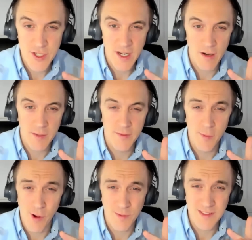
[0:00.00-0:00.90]
Shane, correct me if
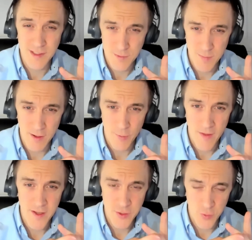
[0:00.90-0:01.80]
I'm wrong, still about
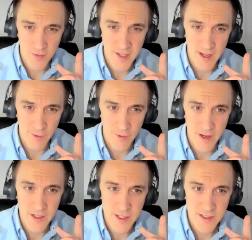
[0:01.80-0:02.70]
around the $12
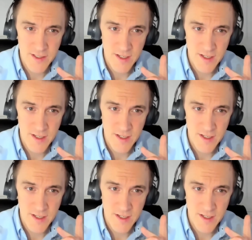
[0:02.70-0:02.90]
range.